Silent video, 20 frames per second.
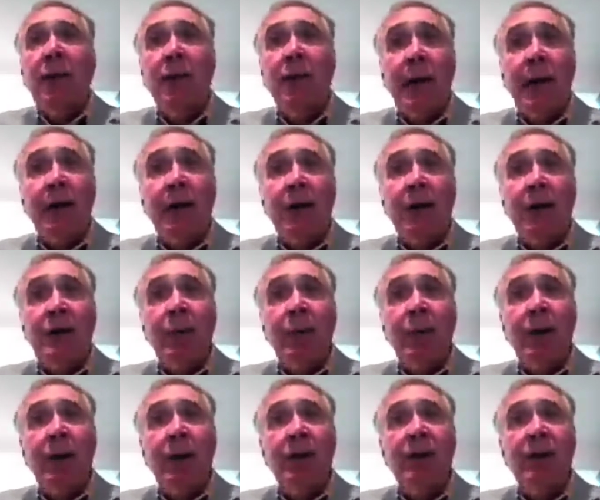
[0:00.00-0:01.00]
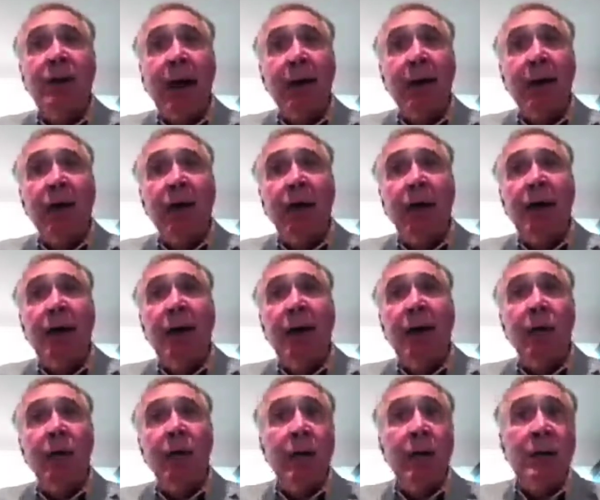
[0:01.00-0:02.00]
and platelets. The platelets have
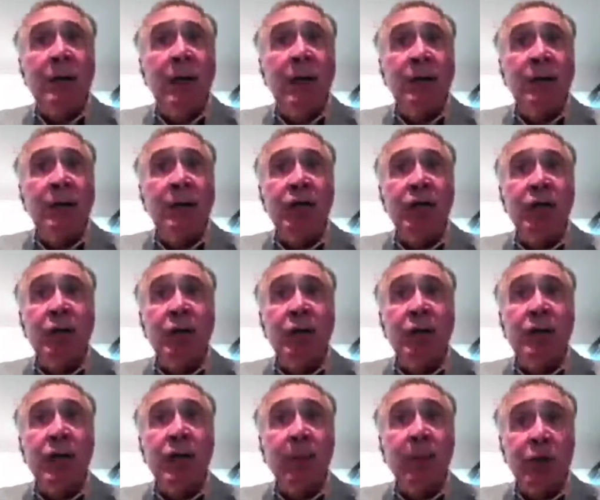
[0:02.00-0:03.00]
aggregated, and the red cells,